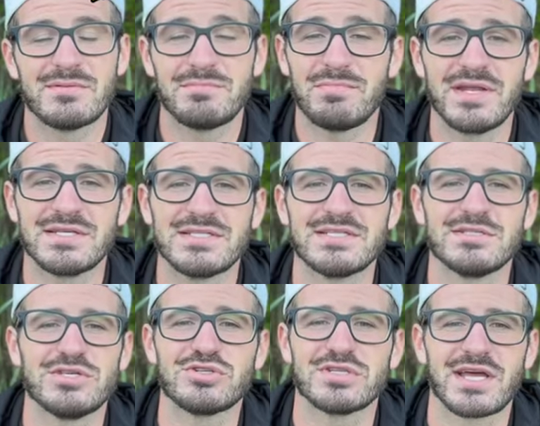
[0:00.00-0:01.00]
B2C is
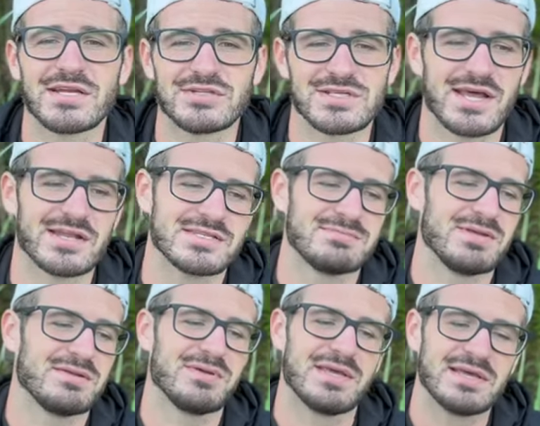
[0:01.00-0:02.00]
usually 10 years ahead of
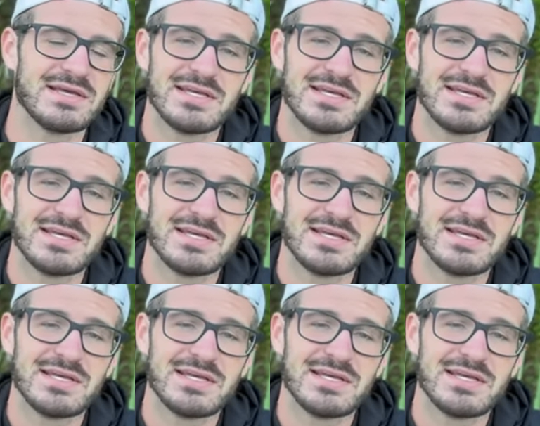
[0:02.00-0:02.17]
B2B.